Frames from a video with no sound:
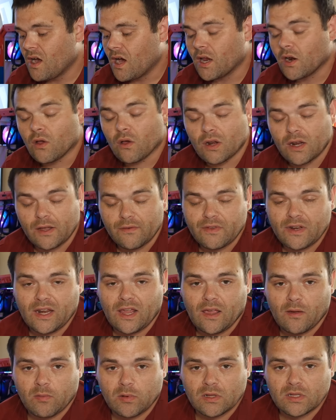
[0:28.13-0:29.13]
and all I've
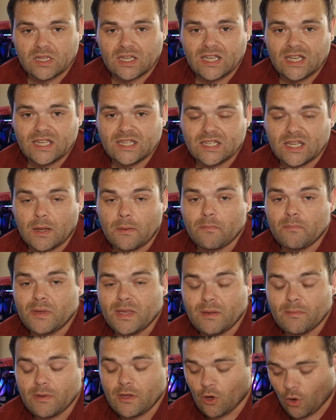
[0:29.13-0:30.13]
enabled is
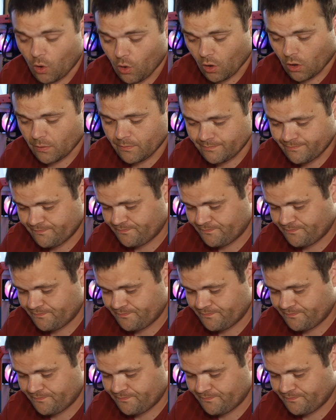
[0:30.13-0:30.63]
PBO.